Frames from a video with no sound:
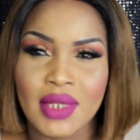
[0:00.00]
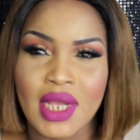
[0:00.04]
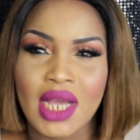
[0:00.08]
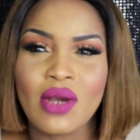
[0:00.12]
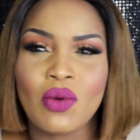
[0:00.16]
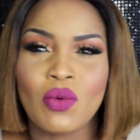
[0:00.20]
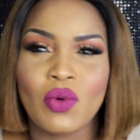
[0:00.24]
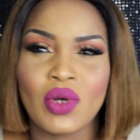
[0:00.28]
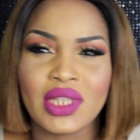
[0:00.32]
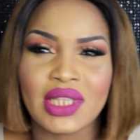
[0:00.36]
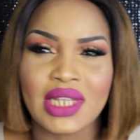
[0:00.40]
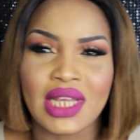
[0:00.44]

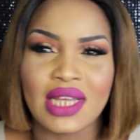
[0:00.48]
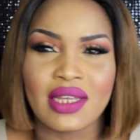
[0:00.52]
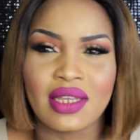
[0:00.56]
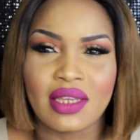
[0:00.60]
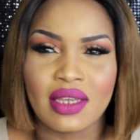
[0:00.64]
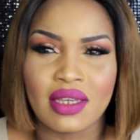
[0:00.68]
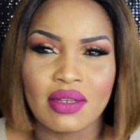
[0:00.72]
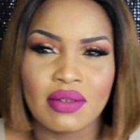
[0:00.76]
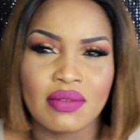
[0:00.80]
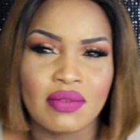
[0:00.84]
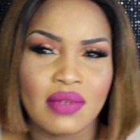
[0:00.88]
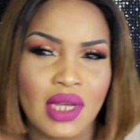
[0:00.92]
I want that
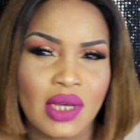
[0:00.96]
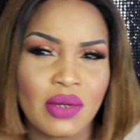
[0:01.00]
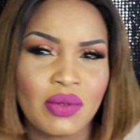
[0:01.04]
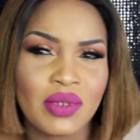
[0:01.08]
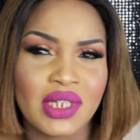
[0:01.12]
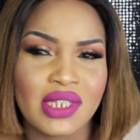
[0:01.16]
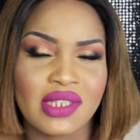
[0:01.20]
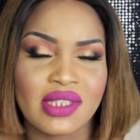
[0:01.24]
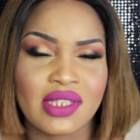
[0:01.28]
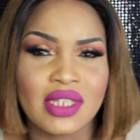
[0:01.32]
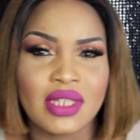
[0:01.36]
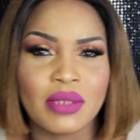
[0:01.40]
girl. I
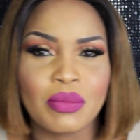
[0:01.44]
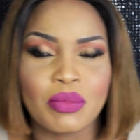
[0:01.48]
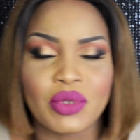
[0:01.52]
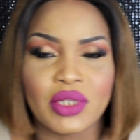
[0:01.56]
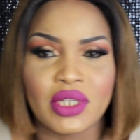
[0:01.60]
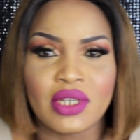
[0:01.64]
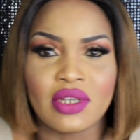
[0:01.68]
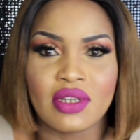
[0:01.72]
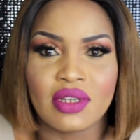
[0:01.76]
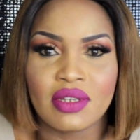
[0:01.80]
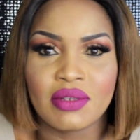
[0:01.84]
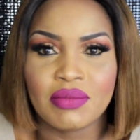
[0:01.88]
want to sleep
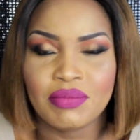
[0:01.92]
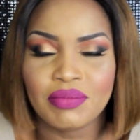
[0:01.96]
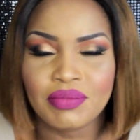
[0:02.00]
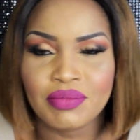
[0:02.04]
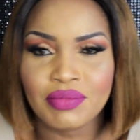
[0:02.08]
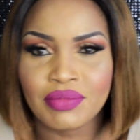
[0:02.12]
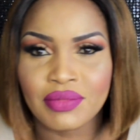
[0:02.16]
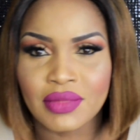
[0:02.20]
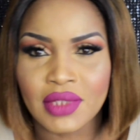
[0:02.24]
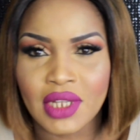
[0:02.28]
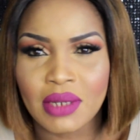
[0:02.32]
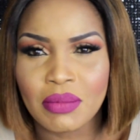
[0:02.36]
with her.
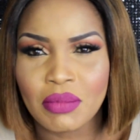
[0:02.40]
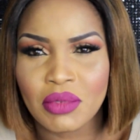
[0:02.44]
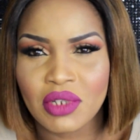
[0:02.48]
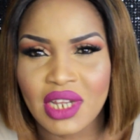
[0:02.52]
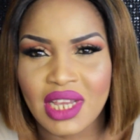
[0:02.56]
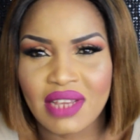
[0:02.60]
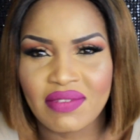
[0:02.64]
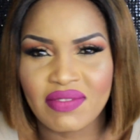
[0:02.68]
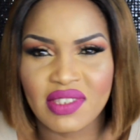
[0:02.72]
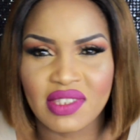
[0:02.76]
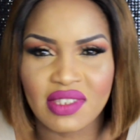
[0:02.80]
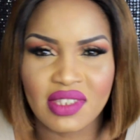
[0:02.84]
I'm
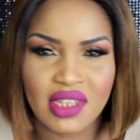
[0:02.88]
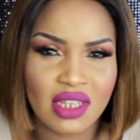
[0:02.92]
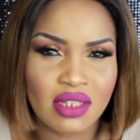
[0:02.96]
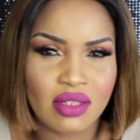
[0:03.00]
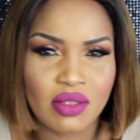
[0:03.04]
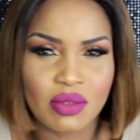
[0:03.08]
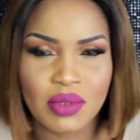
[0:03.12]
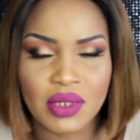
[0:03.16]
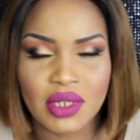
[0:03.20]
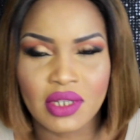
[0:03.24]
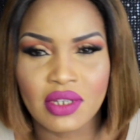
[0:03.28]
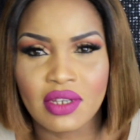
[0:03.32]
gonna have
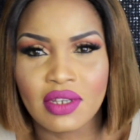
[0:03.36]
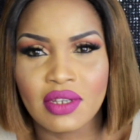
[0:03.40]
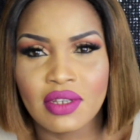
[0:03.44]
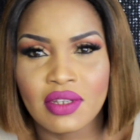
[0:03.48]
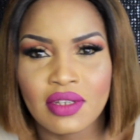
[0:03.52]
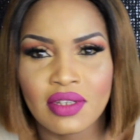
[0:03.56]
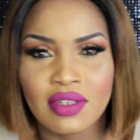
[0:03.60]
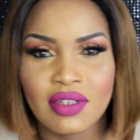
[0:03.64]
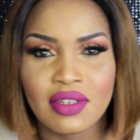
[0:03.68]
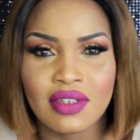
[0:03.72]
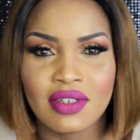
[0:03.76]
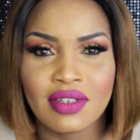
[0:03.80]
sex with her.
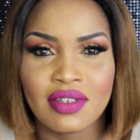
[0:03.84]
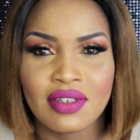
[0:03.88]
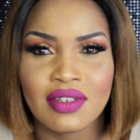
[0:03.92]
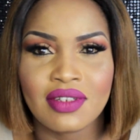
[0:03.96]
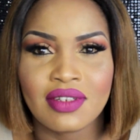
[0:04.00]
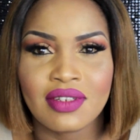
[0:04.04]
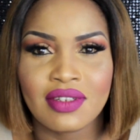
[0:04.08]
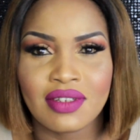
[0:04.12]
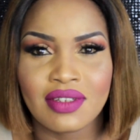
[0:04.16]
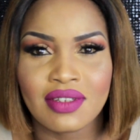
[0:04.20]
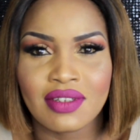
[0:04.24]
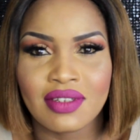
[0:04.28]

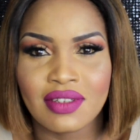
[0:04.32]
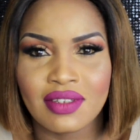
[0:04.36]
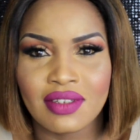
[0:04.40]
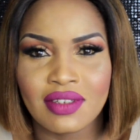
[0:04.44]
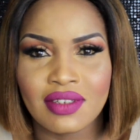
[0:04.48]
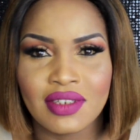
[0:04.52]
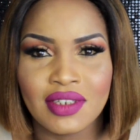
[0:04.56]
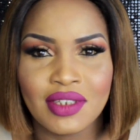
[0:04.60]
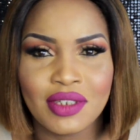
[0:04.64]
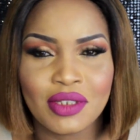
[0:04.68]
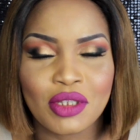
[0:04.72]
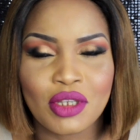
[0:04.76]

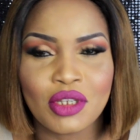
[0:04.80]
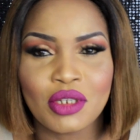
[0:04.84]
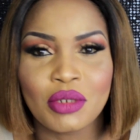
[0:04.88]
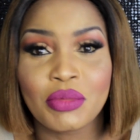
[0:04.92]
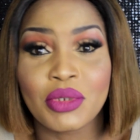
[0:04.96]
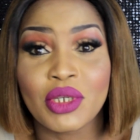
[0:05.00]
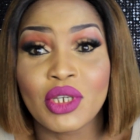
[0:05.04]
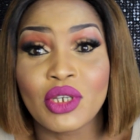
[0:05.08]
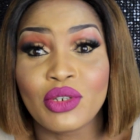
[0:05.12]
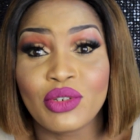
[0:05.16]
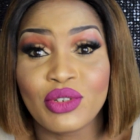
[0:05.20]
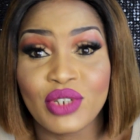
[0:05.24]
She's gonna
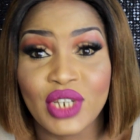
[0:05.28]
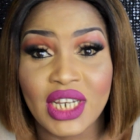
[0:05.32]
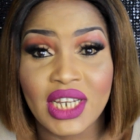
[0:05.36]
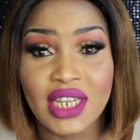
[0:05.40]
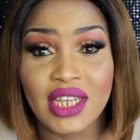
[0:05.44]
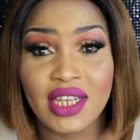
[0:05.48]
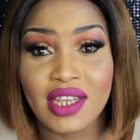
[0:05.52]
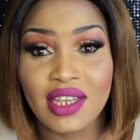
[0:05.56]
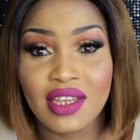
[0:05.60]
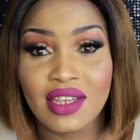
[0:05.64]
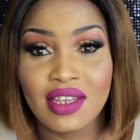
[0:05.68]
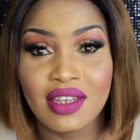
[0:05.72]
be a good
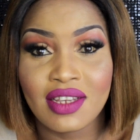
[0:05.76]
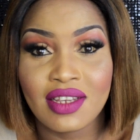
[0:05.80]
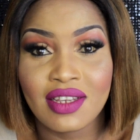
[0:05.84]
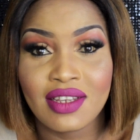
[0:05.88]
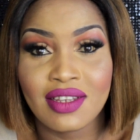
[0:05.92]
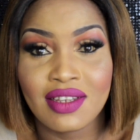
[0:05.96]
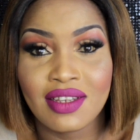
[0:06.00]
lay.